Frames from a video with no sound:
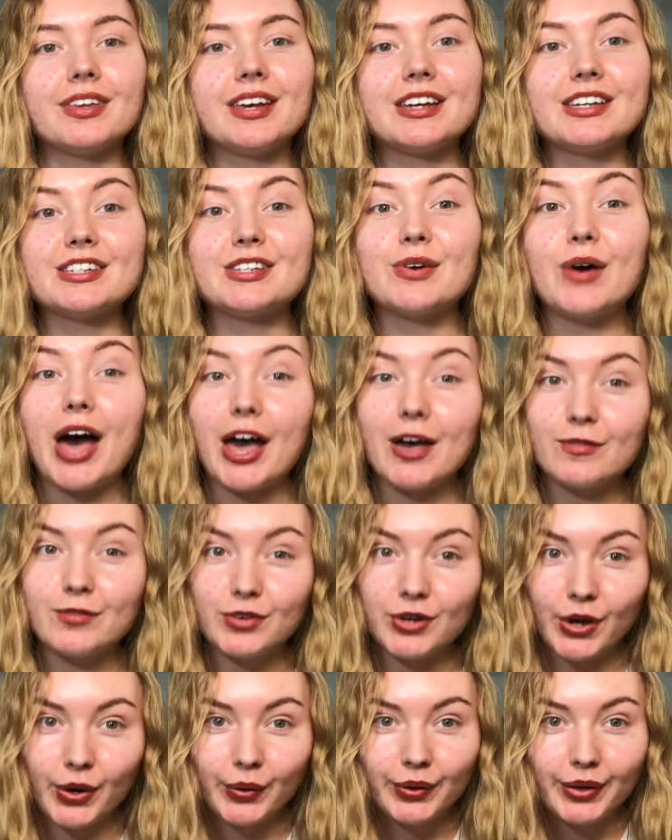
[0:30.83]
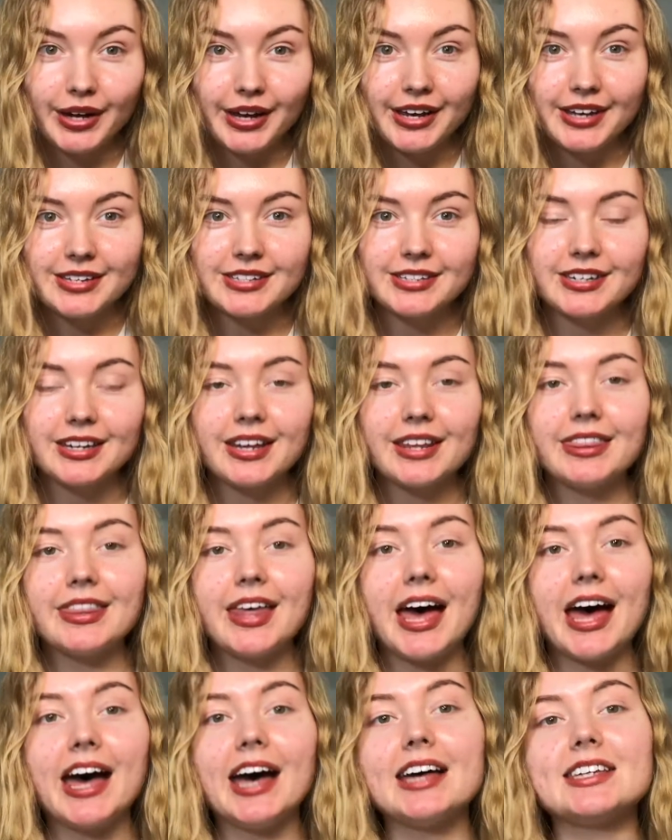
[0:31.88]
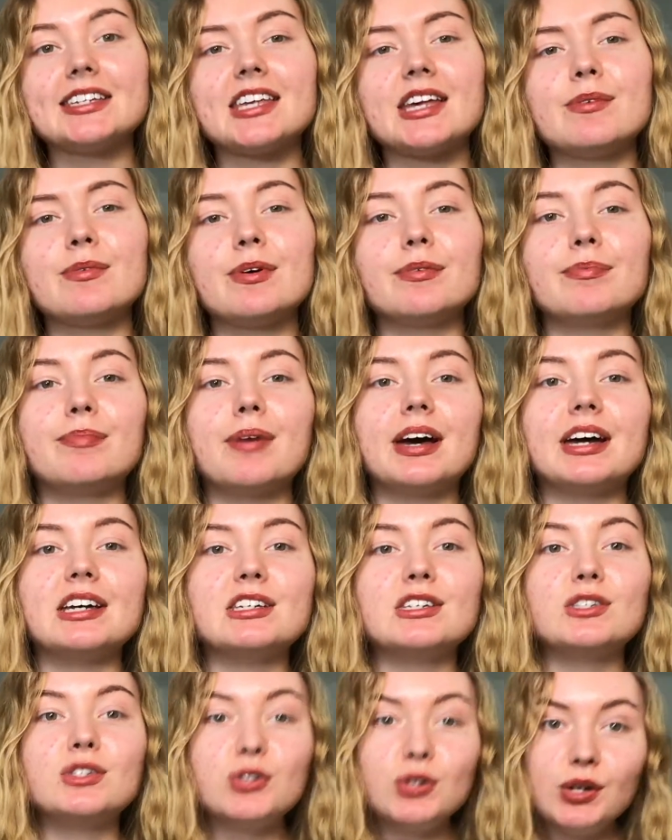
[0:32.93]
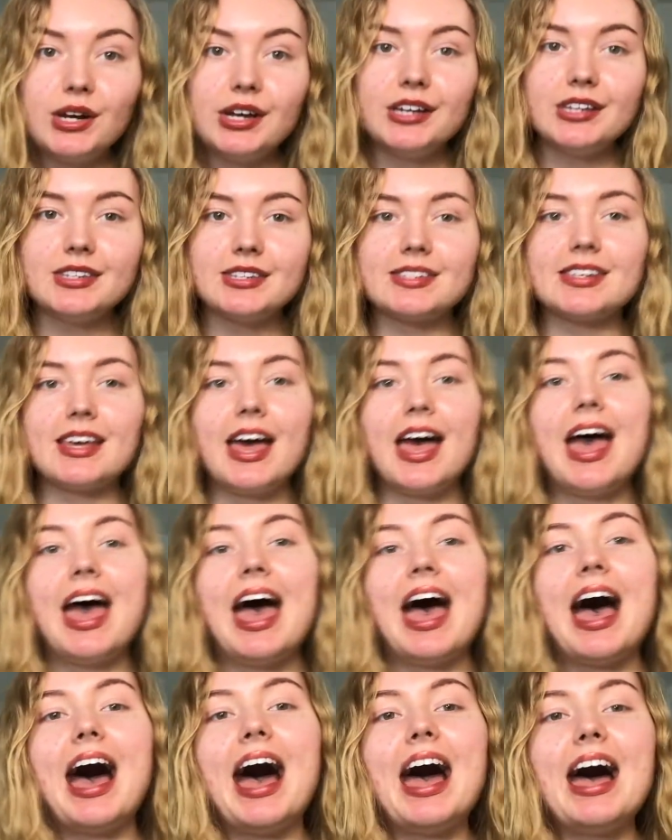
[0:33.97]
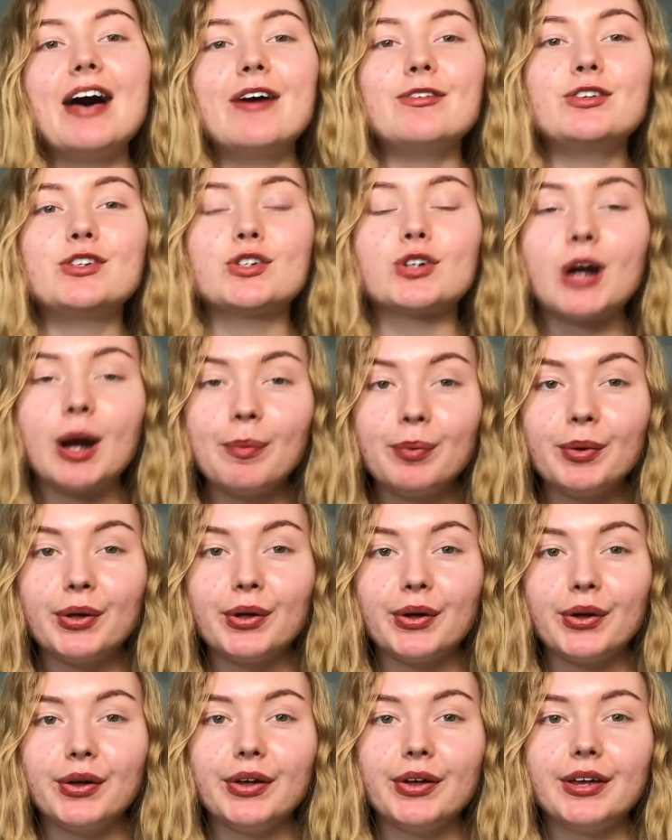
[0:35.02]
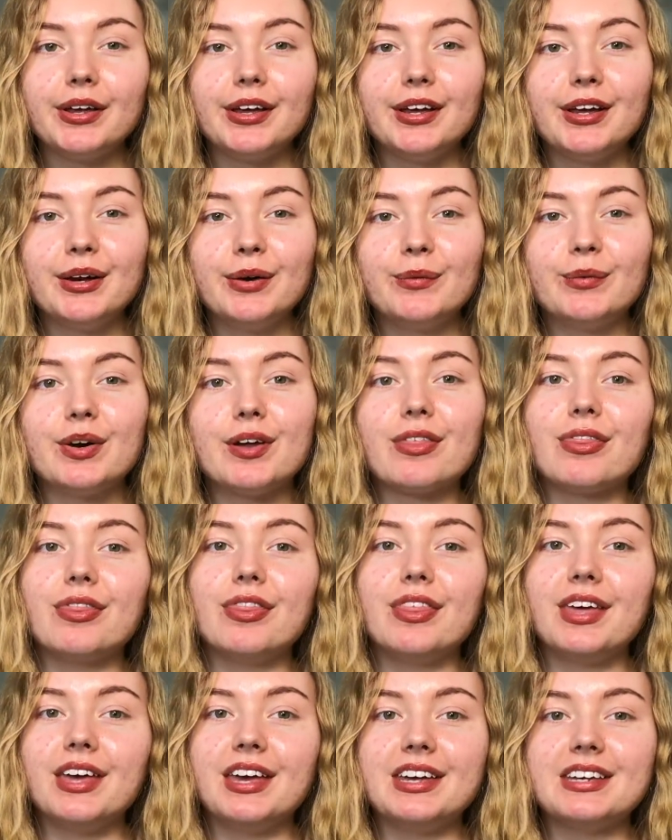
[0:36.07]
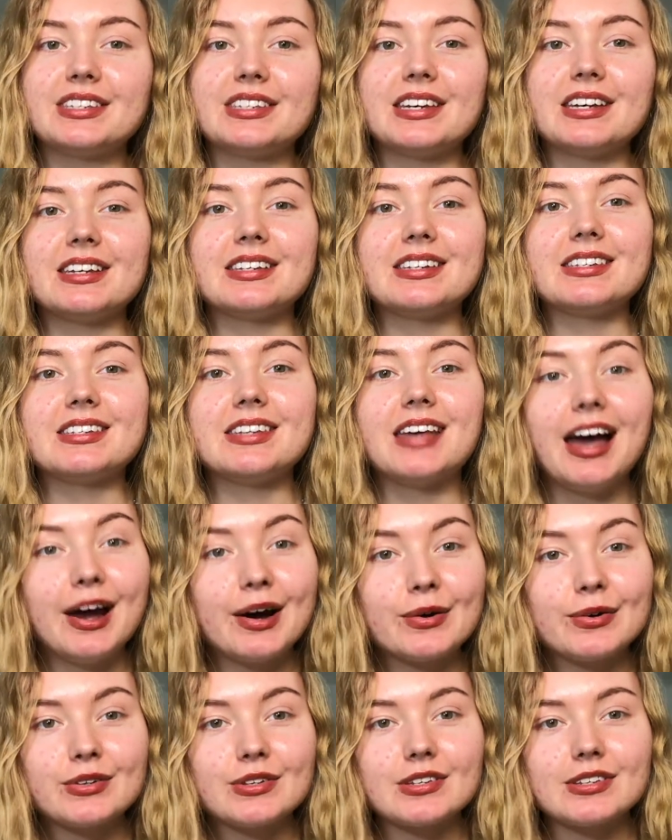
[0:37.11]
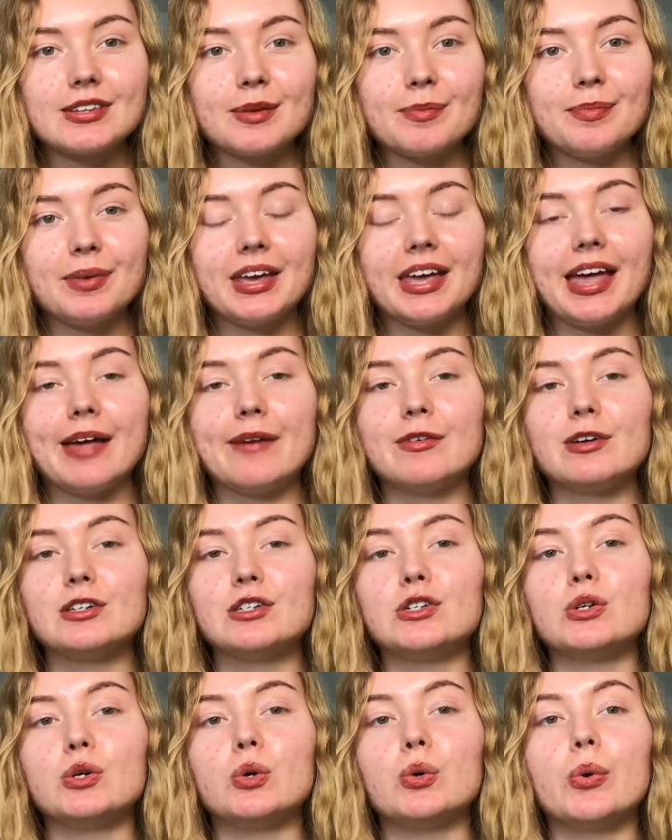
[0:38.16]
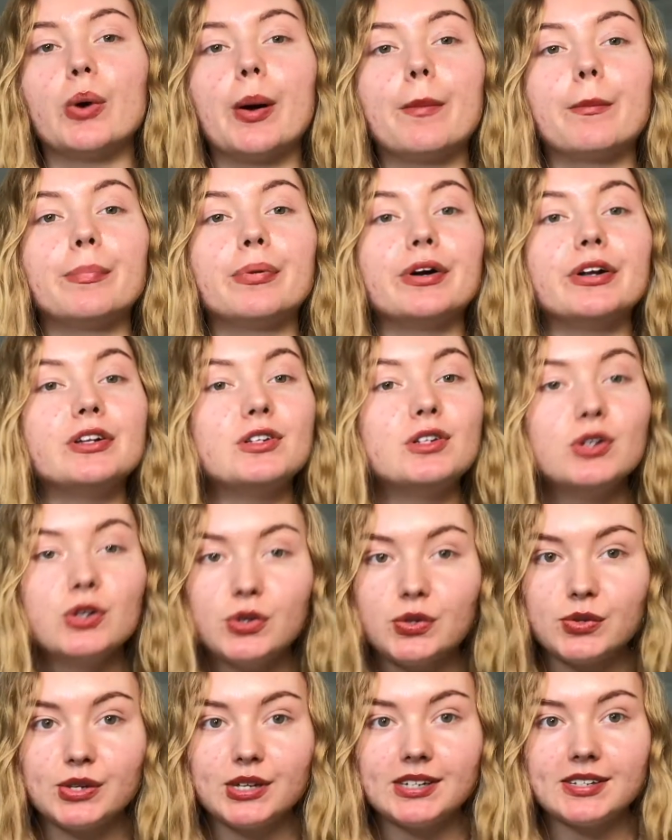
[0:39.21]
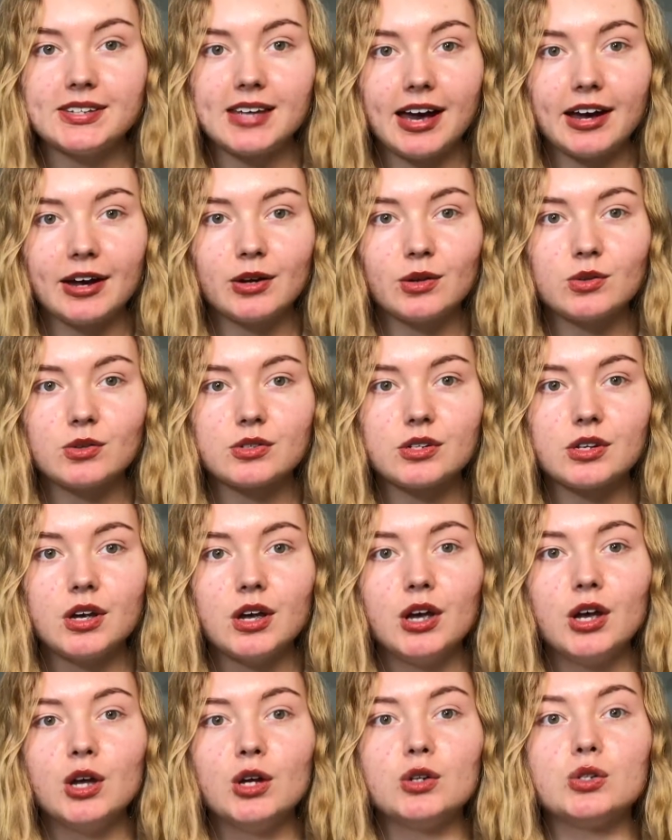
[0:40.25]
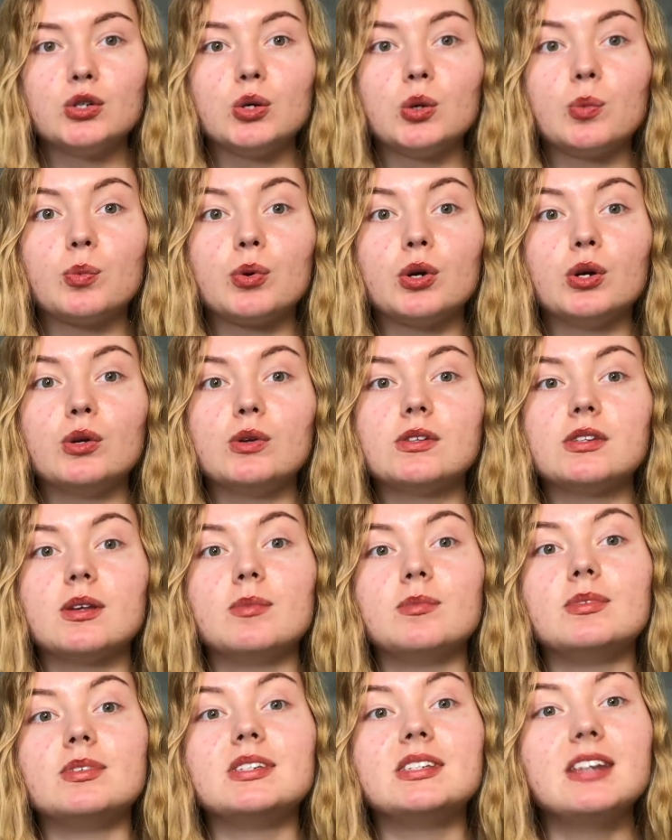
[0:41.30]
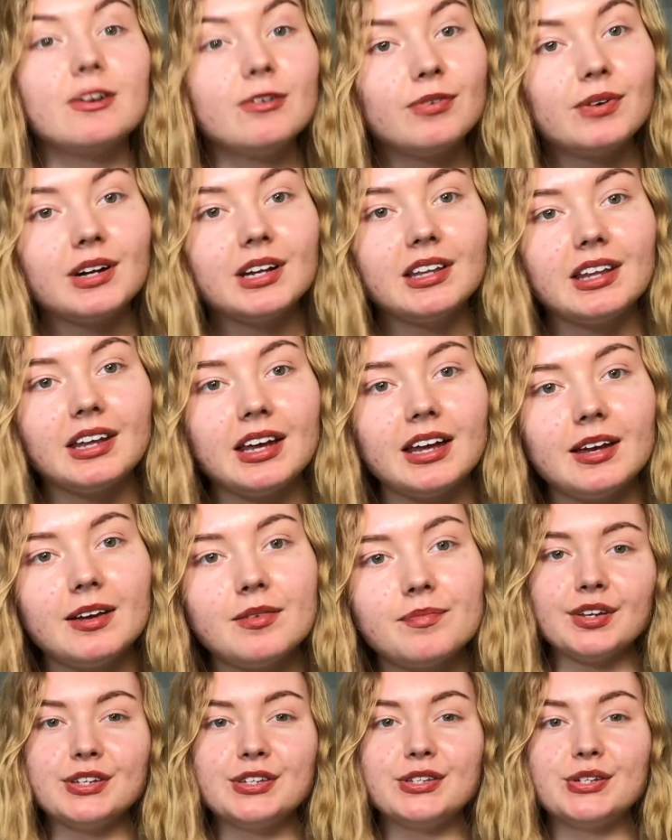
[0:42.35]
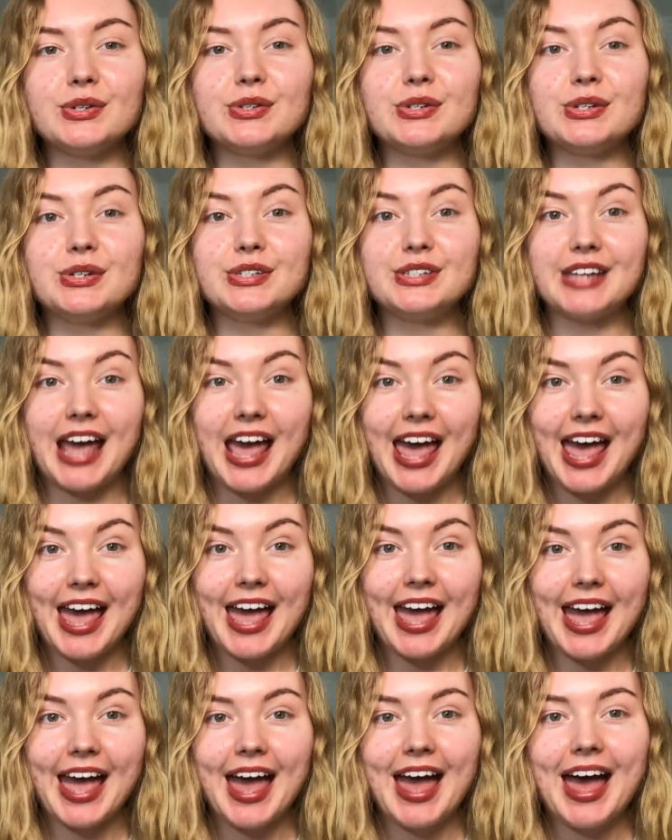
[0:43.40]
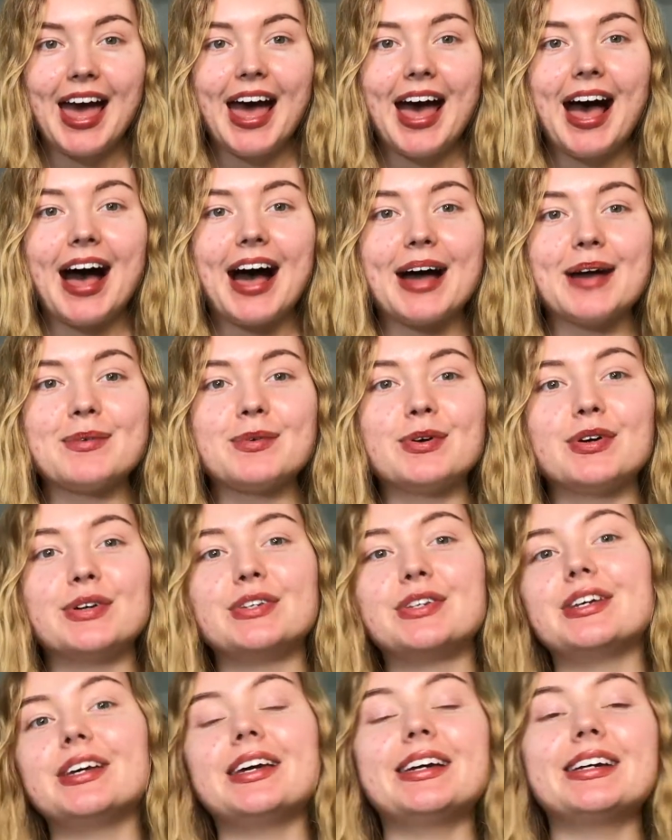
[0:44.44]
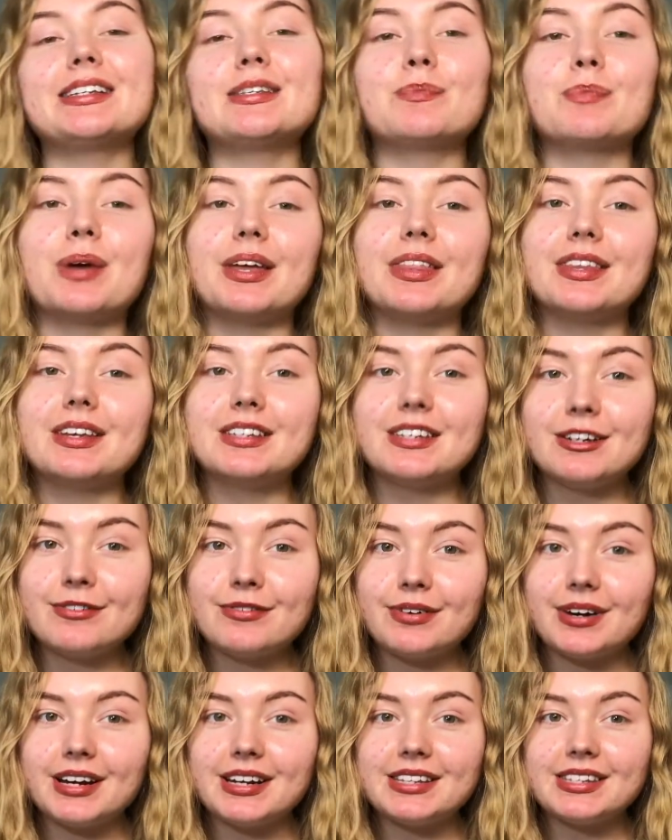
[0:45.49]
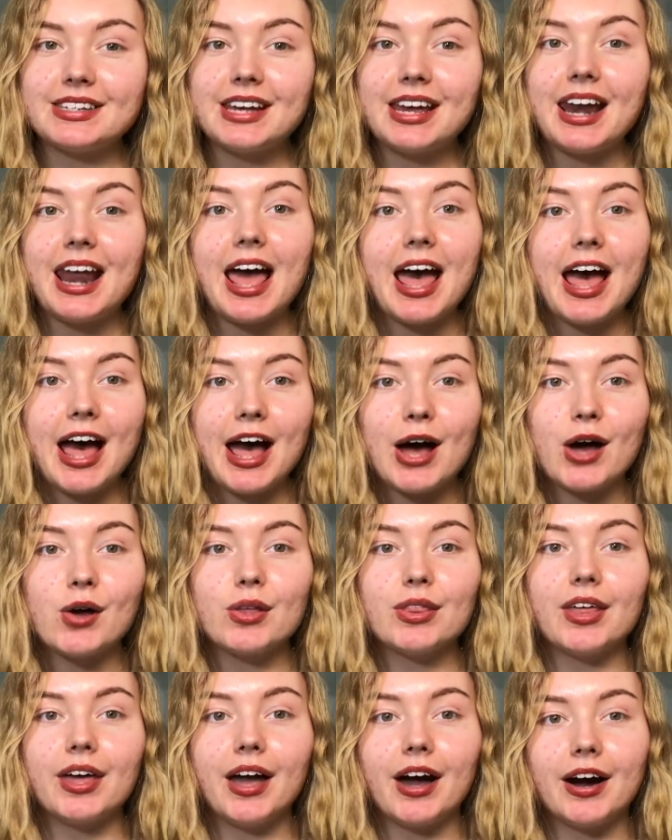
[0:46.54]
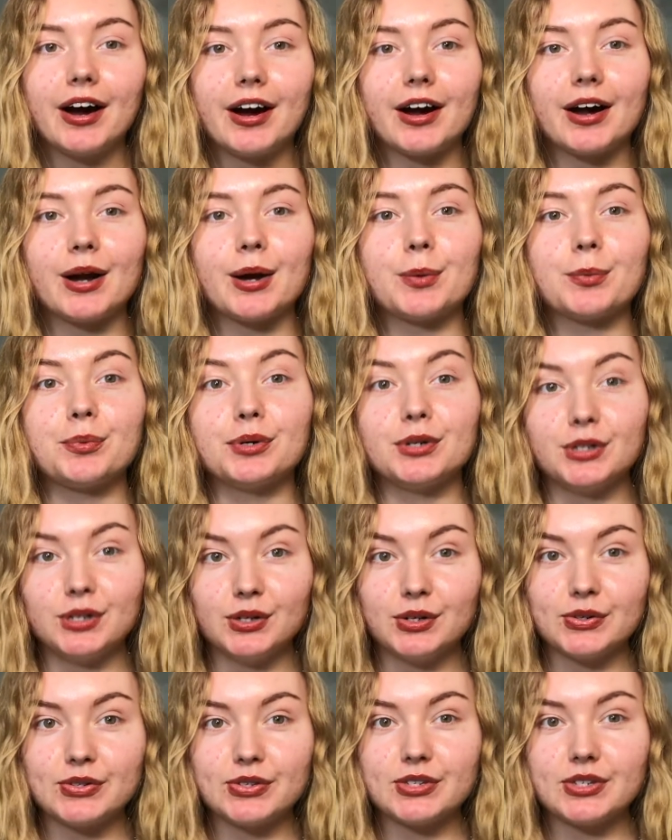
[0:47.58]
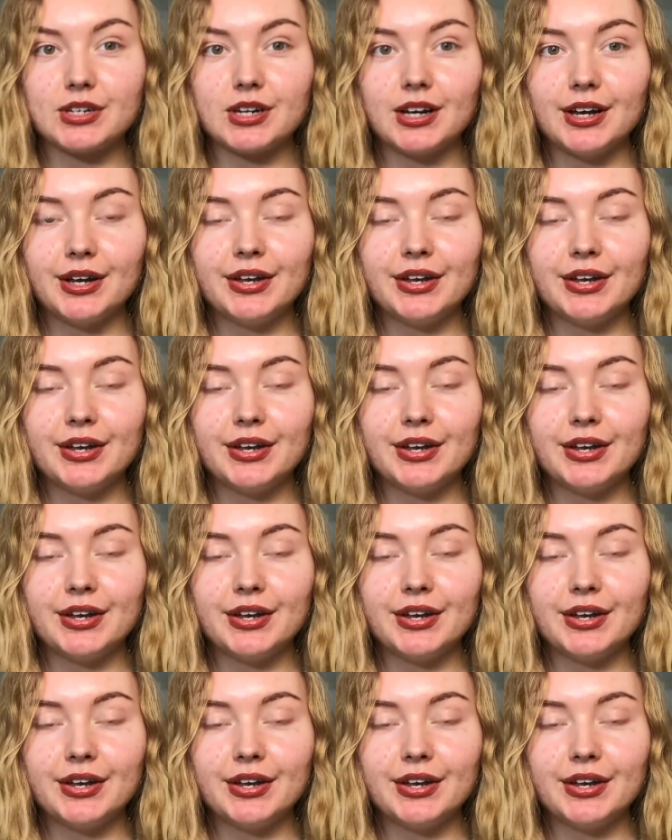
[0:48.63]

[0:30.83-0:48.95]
So I've noticed that some of my students have trouble with these sounds, being able to produce these sounds, to produce them differently. So today I'm going to explain the difference and how they are produced.